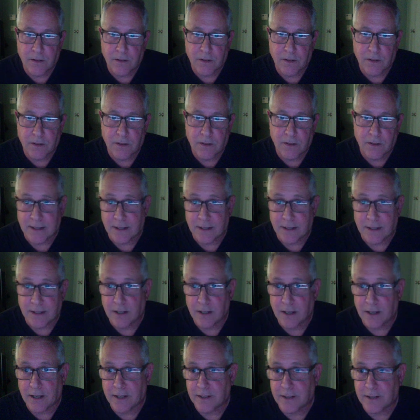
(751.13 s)
it's in the
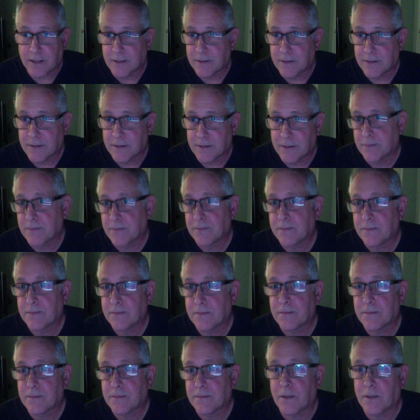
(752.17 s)
lines.
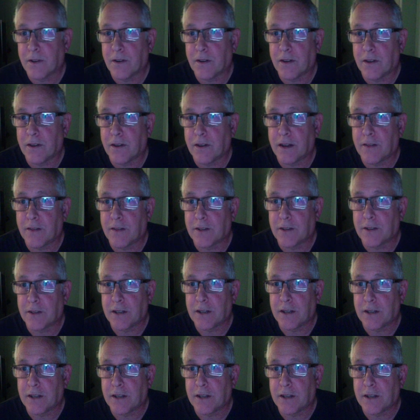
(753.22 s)
All right, have a good day.